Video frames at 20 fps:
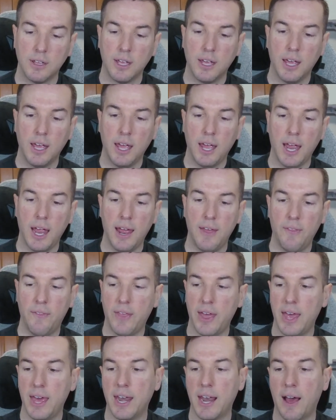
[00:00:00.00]
And
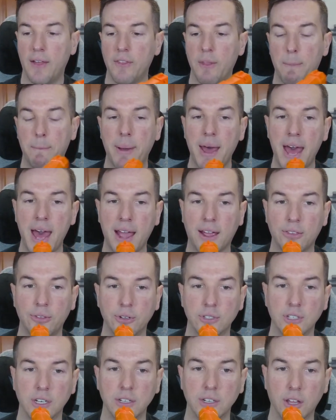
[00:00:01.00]
then on the back, there's
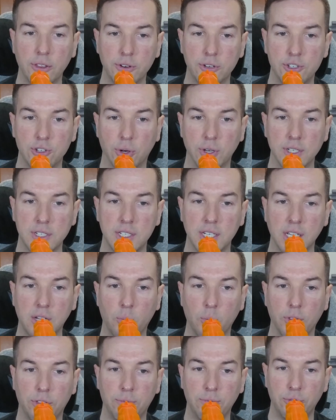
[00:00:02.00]
another joystick with
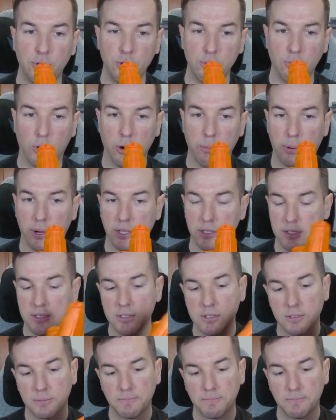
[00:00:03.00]
two more buttons.